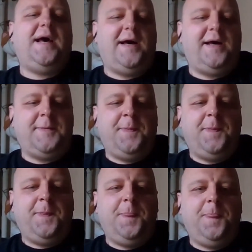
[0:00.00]

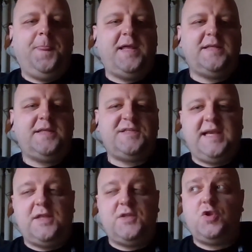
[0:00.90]
And the
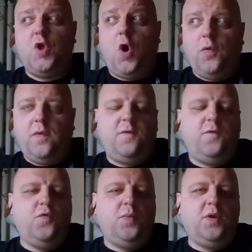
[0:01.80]
second
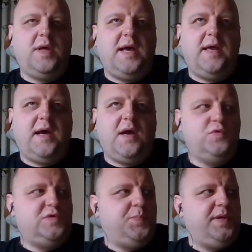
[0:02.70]
non-football guy, I
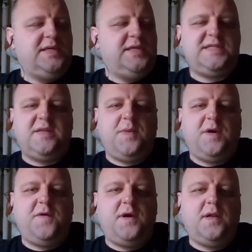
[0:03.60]
would pick Seth
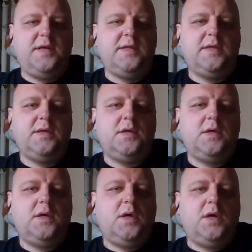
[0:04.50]
MacFarlane.
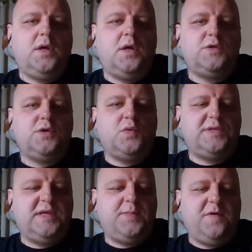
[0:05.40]
So
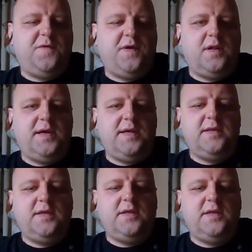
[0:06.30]
Seth
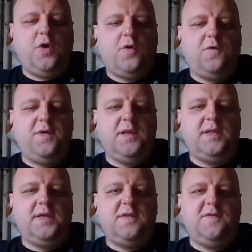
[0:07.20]
MacFarlane, the Orville,
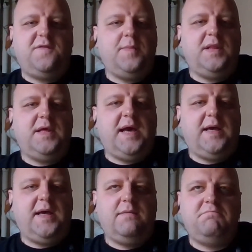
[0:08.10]
the Family
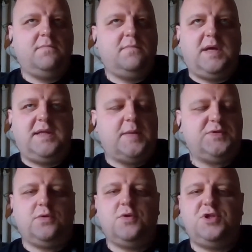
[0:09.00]
Guy, an
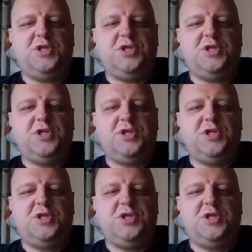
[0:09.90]
absolute